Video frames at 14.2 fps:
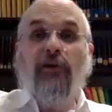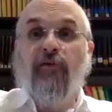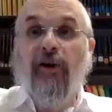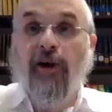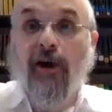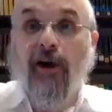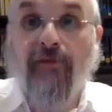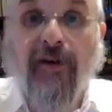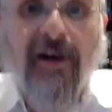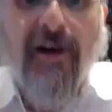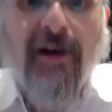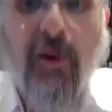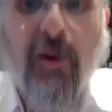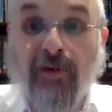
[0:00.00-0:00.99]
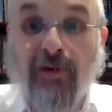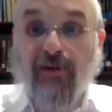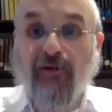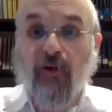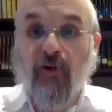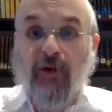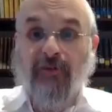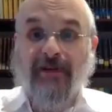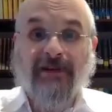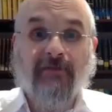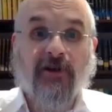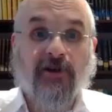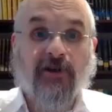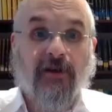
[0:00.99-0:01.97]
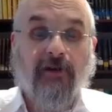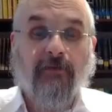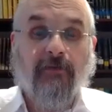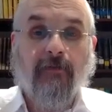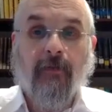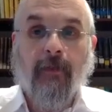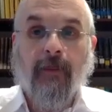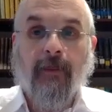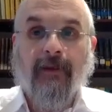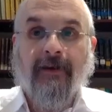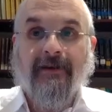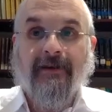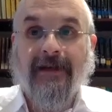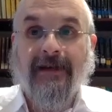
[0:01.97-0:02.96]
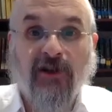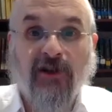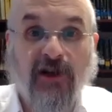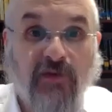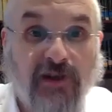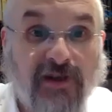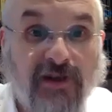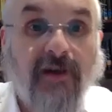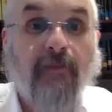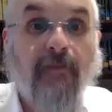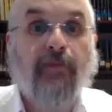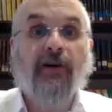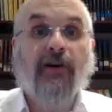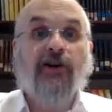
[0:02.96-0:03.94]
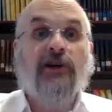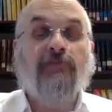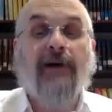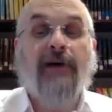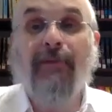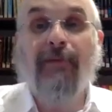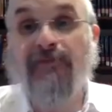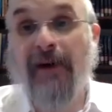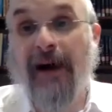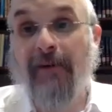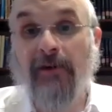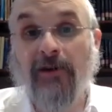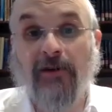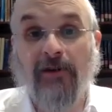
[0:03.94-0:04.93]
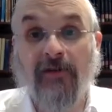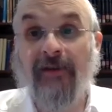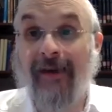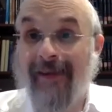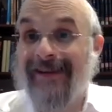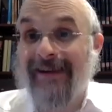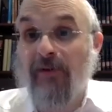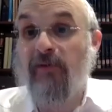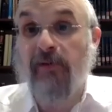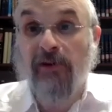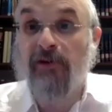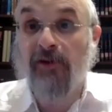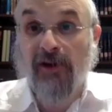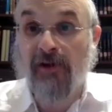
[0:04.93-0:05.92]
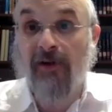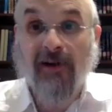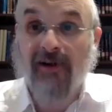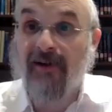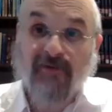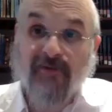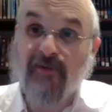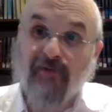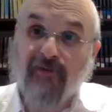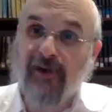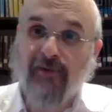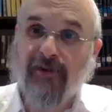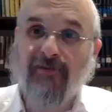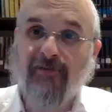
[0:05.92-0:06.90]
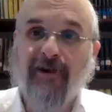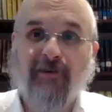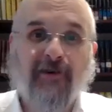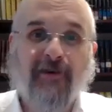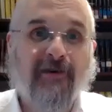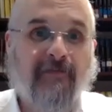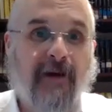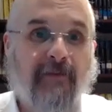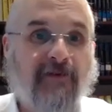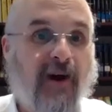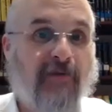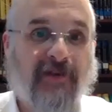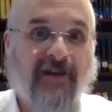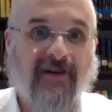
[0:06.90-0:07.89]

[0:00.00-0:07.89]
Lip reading: Lefonov, they would bring before him, says the Mishnah. Says Tosfos, Peter Shashbam, Rashbam learned, and that's how we've been learning the Gemara, because we've been following the Gemara with Rashbam.